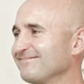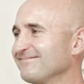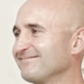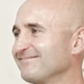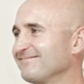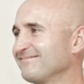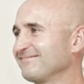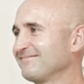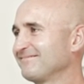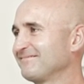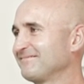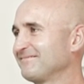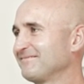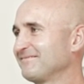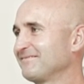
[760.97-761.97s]

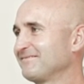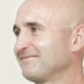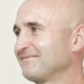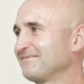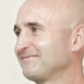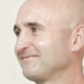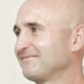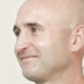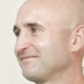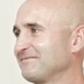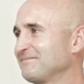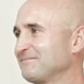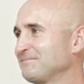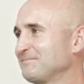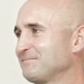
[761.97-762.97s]

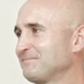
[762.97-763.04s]
(silent)